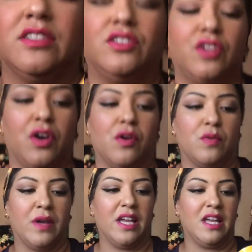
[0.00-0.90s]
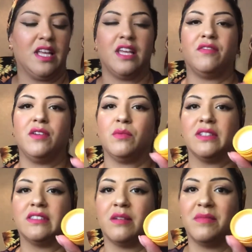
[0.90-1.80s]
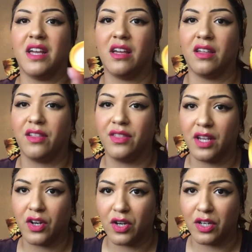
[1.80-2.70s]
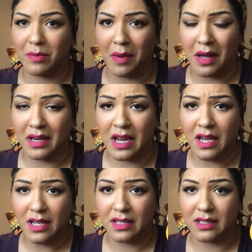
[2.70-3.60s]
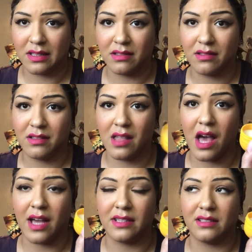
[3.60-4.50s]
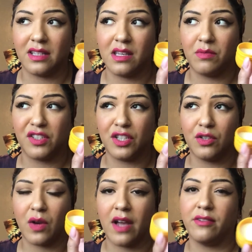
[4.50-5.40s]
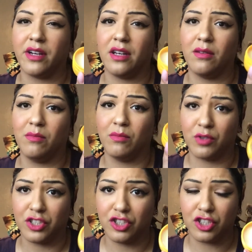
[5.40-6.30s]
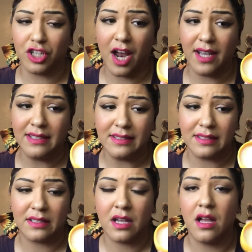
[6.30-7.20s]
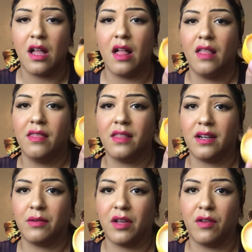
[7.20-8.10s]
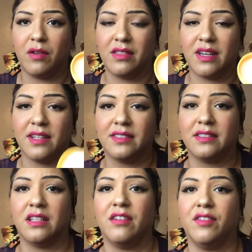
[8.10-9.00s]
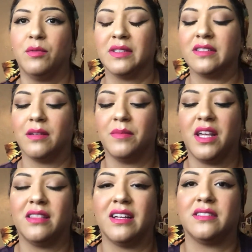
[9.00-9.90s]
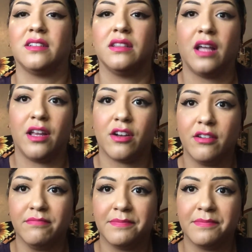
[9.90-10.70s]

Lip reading: So if you want something thicker on your body that keeps you hydrated and moisturized, then I would go with this. If you want something that's lighter